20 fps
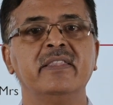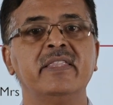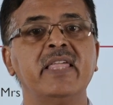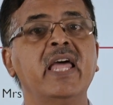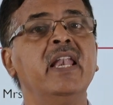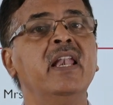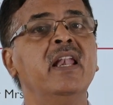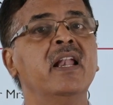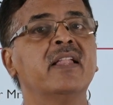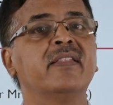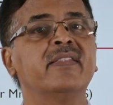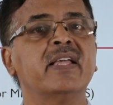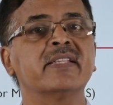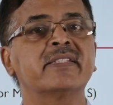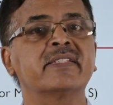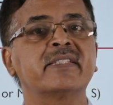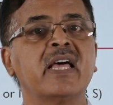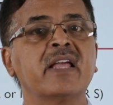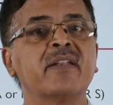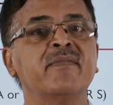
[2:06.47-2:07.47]
then the
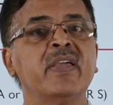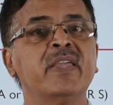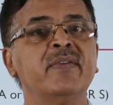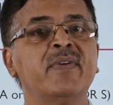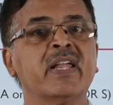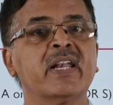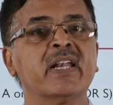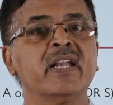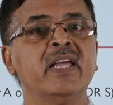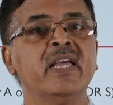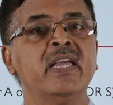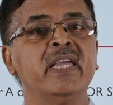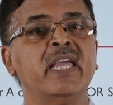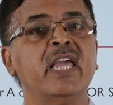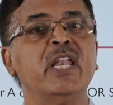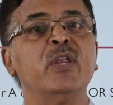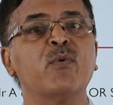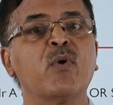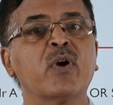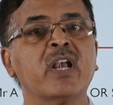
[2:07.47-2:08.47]
survivor,
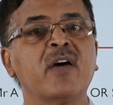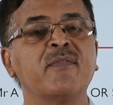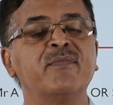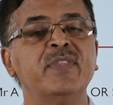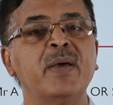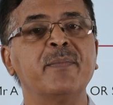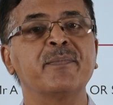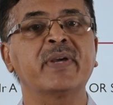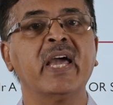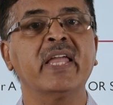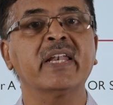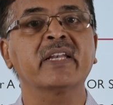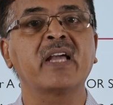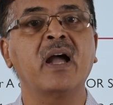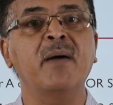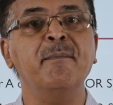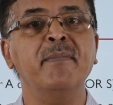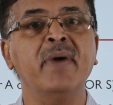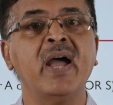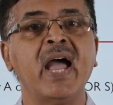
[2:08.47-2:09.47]
any one of them can
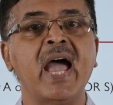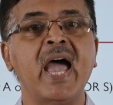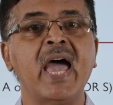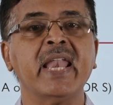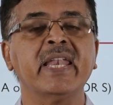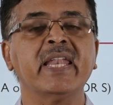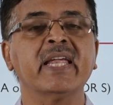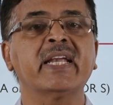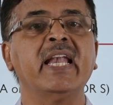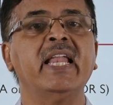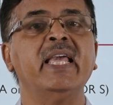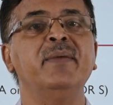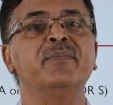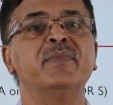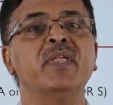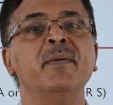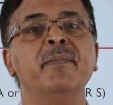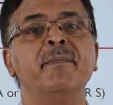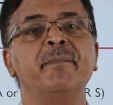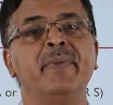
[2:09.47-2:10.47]
come and
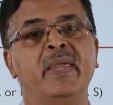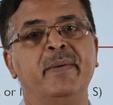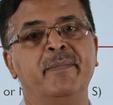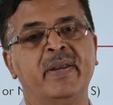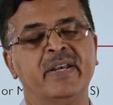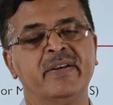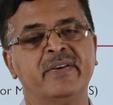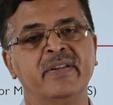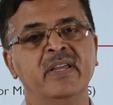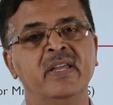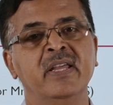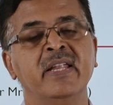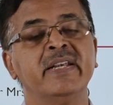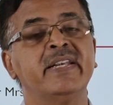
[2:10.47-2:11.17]
claim the payment.